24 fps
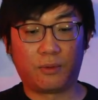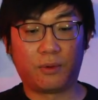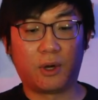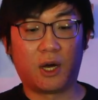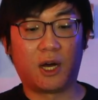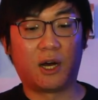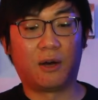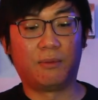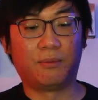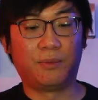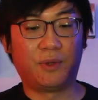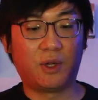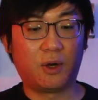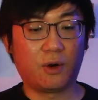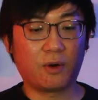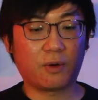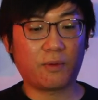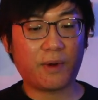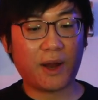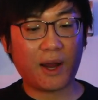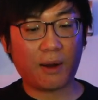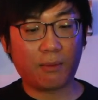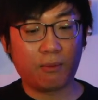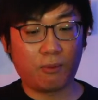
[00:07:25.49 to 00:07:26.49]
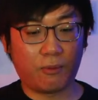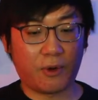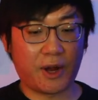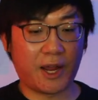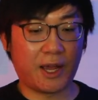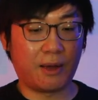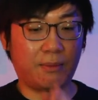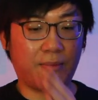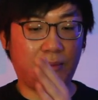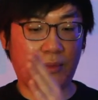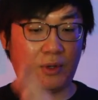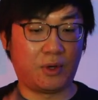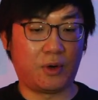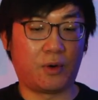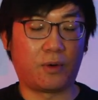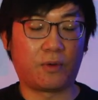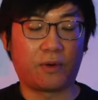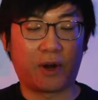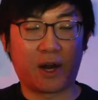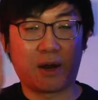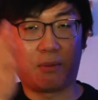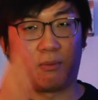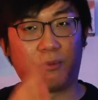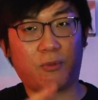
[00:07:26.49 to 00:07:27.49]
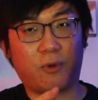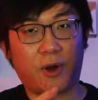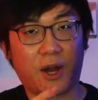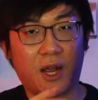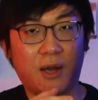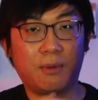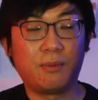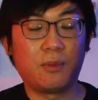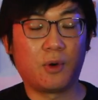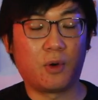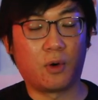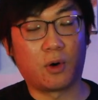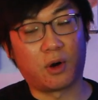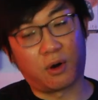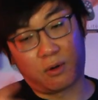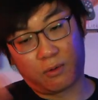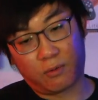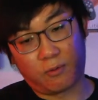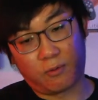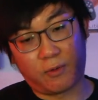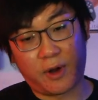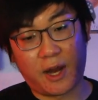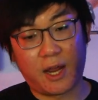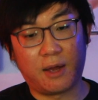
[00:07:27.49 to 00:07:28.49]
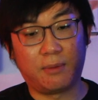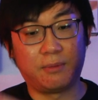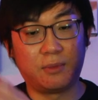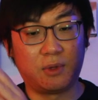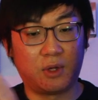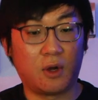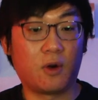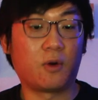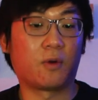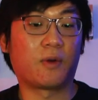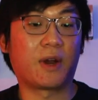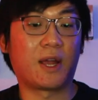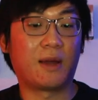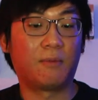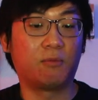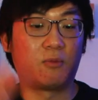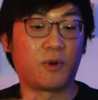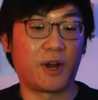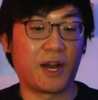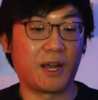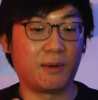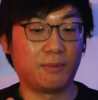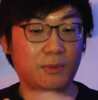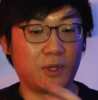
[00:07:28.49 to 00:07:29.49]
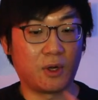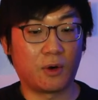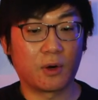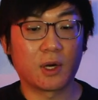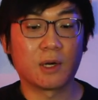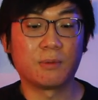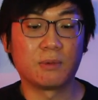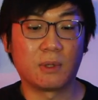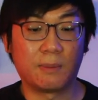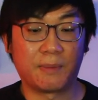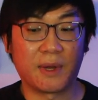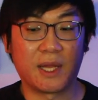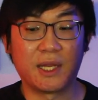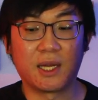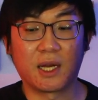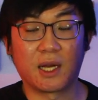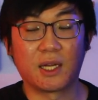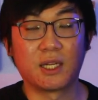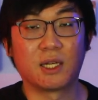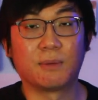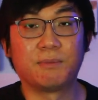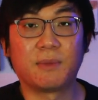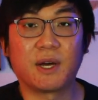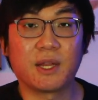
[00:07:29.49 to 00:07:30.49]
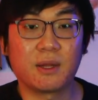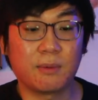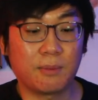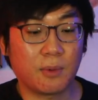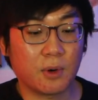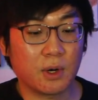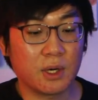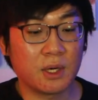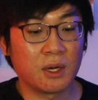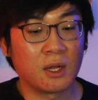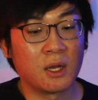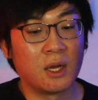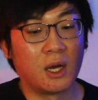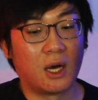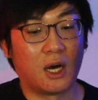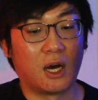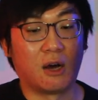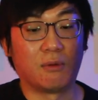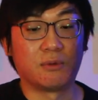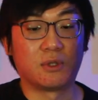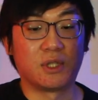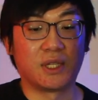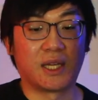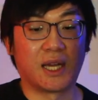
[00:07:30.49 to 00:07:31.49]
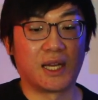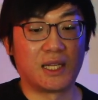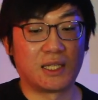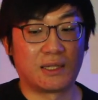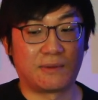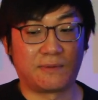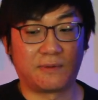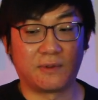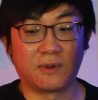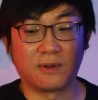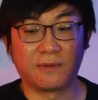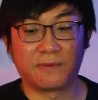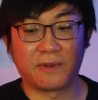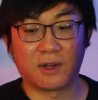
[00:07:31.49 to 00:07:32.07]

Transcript: no RAM, RAM, no RAM, RAM, or RAM, no RAM, RAM, no RAM, depending on your motherboard, to get its full